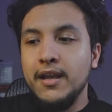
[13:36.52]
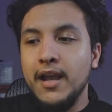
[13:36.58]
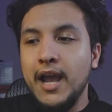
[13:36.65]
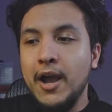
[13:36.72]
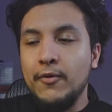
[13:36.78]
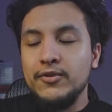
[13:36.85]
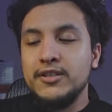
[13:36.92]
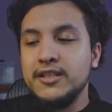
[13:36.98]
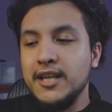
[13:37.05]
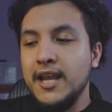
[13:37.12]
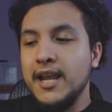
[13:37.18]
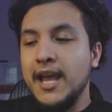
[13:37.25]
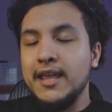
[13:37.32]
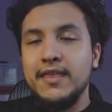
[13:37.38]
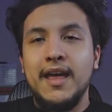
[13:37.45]
I would
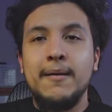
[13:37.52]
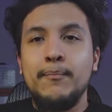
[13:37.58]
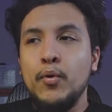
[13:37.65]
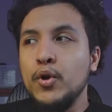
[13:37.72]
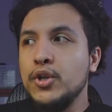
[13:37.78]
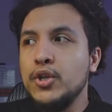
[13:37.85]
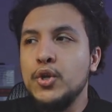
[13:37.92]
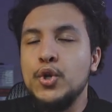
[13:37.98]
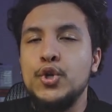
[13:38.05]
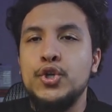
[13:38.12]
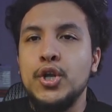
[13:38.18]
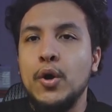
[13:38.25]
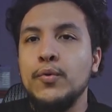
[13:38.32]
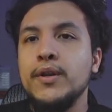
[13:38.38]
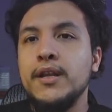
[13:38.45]
say at that point you
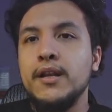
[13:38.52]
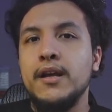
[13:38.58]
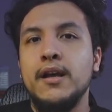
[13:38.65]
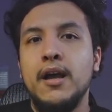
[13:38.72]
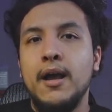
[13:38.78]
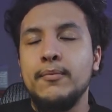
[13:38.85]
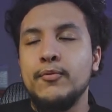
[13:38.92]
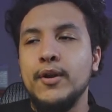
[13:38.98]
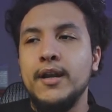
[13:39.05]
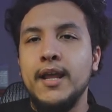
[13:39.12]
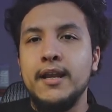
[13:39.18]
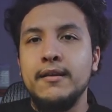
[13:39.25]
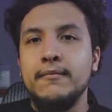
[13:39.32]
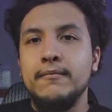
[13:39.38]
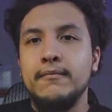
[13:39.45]
don't need to upgrade
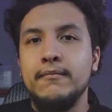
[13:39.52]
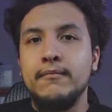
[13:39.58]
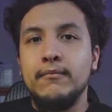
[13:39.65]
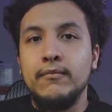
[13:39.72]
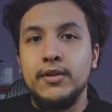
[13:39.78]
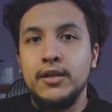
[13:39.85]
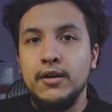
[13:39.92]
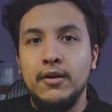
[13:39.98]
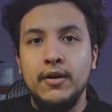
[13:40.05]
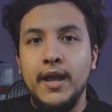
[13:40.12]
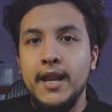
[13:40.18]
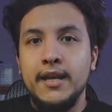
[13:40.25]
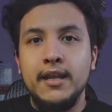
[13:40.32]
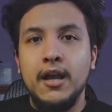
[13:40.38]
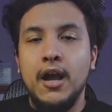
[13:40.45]
any, you know,
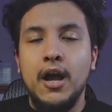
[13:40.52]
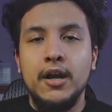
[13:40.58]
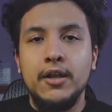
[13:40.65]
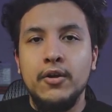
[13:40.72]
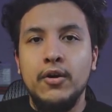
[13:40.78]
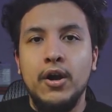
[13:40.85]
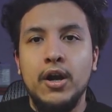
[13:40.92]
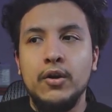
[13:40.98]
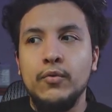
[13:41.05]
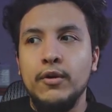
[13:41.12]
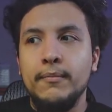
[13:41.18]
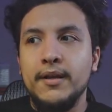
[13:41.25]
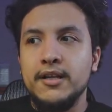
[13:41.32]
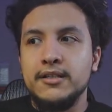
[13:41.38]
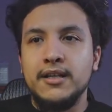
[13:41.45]
any audio hardware,
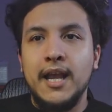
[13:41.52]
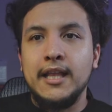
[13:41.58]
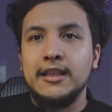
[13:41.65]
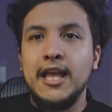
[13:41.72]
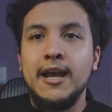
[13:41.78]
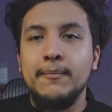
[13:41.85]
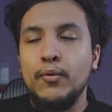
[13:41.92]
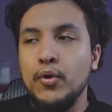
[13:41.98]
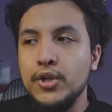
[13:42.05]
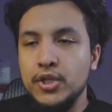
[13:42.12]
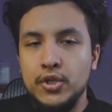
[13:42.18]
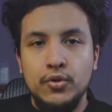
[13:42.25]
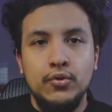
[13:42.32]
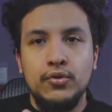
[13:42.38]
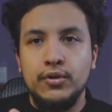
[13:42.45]
because at that point
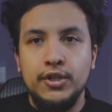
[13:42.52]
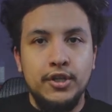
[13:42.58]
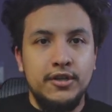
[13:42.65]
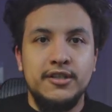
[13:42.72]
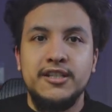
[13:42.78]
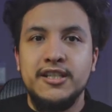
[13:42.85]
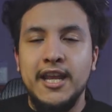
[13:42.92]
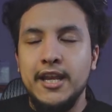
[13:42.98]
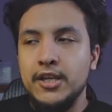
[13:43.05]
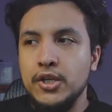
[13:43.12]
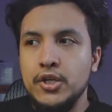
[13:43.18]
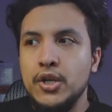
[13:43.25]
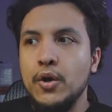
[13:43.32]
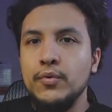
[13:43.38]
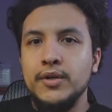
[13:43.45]
you're set. You
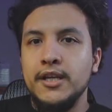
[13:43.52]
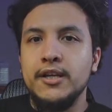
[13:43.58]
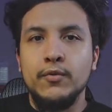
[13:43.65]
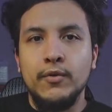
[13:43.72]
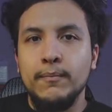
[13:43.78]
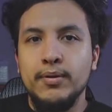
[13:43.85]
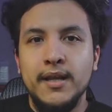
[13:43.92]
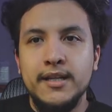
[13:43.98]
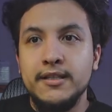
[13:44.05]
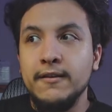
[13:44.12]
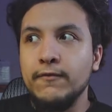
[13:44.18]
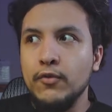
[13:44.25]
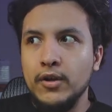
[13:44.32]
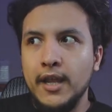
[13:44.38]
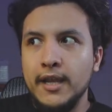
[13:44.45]
don't need to replace
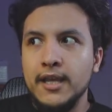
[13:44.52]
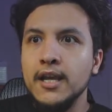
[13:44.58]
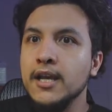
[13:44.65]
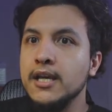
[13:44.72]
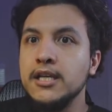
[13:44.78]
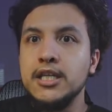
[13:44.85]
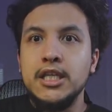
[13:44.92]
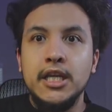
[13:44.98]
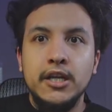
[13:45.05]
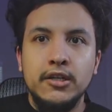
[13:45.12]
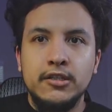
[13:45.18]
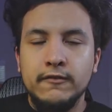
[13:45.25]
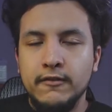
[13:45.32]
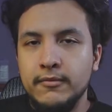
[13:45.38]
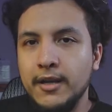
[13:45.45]
it for like
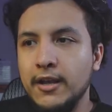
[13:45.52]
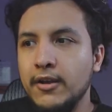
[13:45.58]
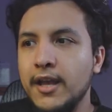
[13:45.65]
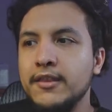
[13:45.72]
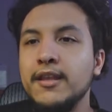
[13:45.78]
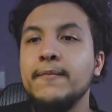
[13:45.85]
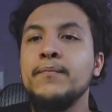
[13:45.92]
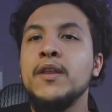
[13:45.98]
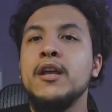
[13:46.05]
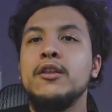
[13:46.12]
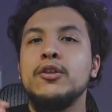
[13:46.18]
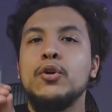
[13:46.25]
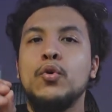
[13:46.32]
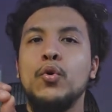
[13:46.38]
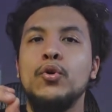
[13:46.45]
years from now. And then
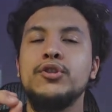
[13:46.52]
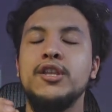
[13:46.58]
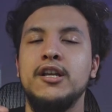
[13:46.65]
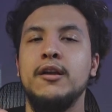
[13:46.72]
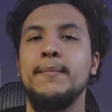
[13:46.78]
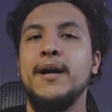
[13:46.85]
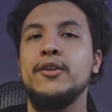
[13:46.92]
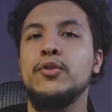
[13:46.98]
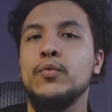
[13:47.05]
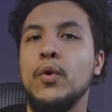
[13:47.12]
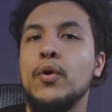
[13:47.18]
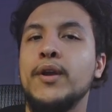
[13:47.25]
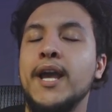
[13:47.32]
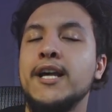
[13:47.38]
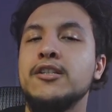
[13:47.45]
the cool thing about the
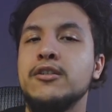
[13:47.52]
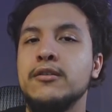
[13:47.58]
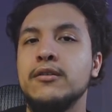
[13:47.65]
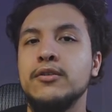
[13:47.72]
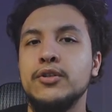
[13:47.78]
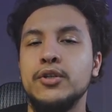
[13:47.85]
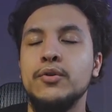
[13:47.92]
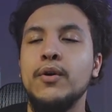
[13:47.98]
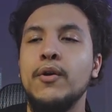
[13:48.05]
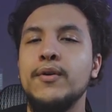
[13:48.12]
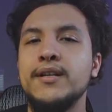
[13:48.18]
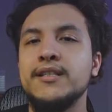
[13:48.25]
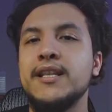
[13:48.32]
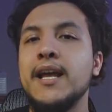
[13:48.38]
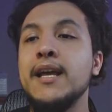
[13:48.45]
Rodecaster DUO
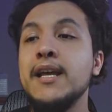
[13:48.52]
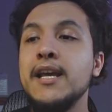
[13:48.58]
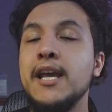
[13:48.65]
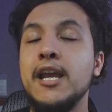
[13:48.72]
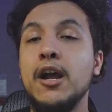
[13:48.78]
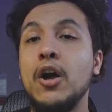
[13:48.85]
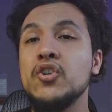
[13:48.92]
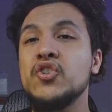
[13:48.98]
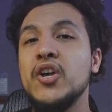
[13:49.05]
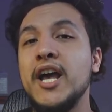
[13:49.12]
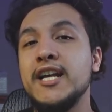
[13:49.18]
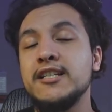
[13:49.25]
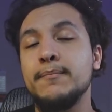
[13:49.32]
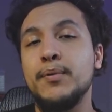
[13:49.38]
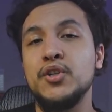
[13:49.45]
is that it also
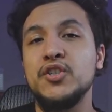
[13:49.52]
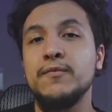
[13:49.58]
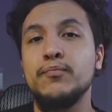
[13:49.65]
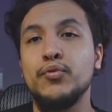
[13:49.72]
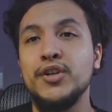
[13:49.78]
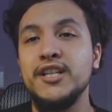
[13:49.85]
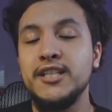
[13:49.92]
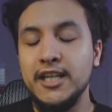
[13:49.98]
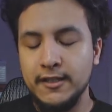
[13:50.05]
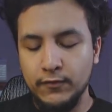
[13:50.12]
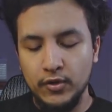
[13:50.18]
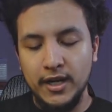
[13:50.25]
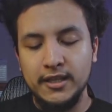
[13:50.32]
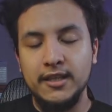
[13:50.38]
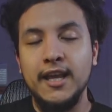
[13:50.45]
has a bunch of presets
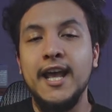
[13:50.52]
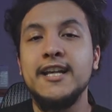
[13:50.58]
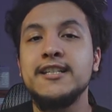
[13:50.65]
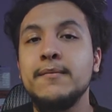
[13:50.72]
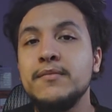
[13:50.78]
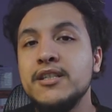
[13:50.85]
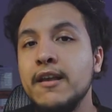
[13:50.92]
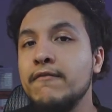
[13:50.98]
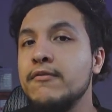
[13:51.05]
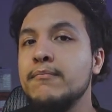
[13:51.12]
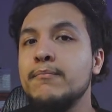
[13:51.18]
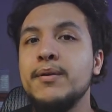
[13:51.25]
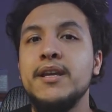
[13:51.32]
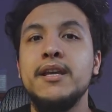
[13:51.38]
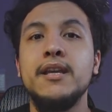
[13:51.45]
for like the
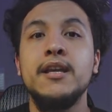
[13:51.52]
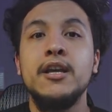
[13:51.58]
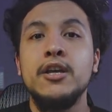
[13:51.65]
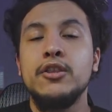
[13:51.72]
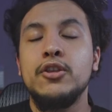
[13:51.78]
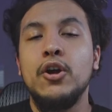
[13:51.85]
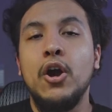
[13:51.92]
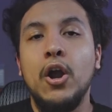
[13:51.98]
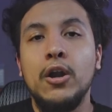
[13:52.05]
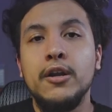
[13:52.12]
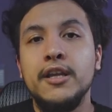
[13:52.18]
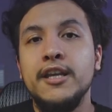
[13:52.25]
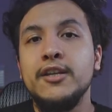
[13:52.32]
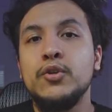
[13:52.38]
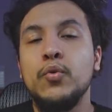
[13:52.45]
SM7B, the
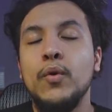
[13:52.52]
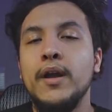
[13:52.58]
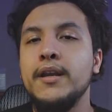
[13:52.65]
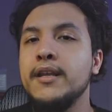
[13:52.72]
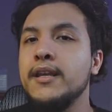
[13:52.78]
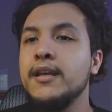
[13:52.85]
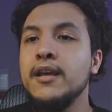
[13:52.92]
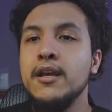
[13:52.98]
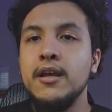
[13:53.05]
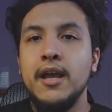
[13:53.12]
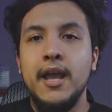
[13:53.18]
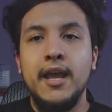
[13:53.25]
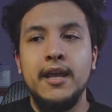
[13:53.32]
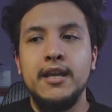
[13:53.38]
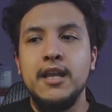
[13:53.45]
RE20,
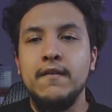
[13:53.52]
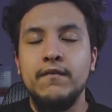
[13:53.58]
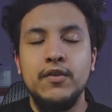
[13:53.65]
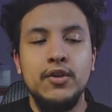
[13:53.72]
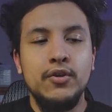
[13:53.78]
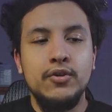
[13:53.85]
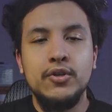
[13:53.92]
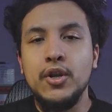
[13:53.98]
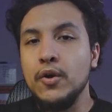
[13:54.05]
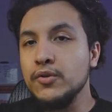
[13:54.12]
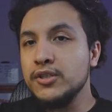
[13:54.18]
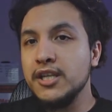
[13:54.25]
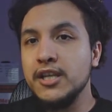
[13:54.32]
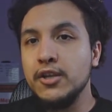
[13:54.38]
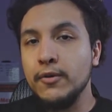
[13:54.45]
and if you don't
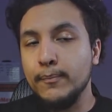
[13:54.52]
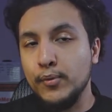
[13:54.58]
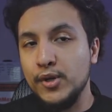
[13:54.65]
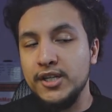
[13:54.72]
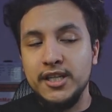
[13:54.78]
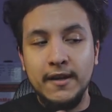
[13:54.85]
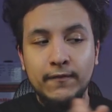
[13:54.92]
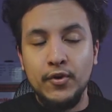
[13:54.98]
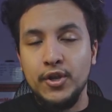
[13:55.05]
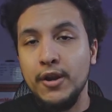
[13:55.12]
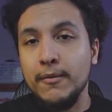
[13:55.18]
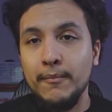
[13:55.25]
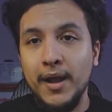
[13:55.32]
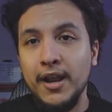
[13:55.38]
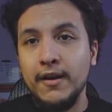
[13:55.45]
see your preset for your
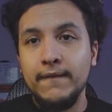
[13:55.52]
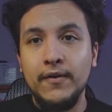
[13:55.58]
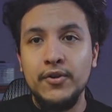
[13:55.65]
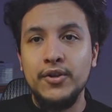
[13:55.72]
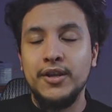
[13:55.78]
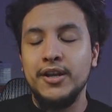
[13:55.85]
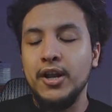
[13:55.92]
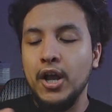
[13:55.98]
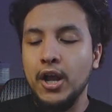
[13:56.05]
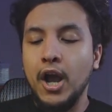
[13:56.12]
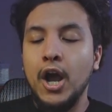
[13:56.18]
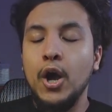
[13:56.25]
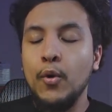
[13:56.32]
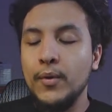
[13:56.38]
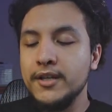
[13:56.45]
microphone, you can
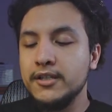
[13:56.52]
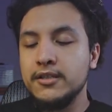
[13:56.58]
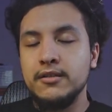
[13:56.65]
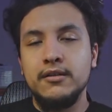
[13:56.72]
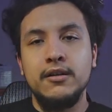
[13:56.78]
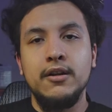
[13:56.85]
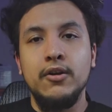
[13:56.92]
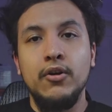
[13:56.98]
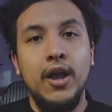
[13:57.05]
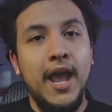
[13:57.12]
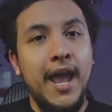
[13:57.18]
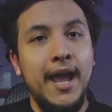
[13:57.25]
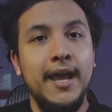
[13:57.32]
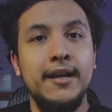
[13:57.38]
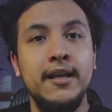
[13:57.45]
always, you know,
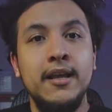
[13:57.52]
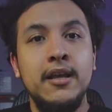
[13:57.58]
add